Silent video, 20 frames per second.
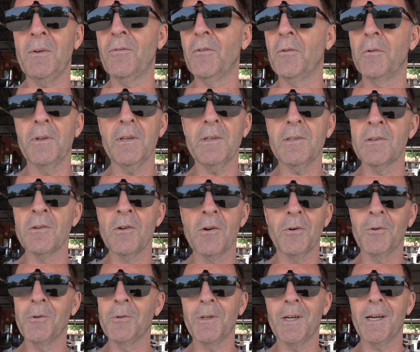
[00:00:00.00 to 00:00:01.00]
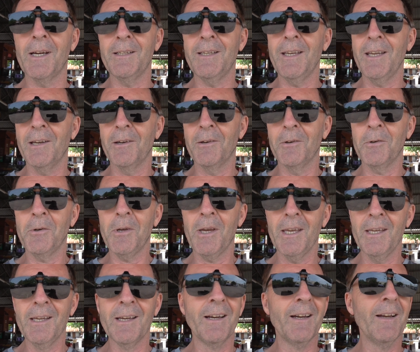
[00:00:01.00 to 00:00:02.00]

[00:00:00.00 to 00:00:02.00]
before. That's not a good idea, okay?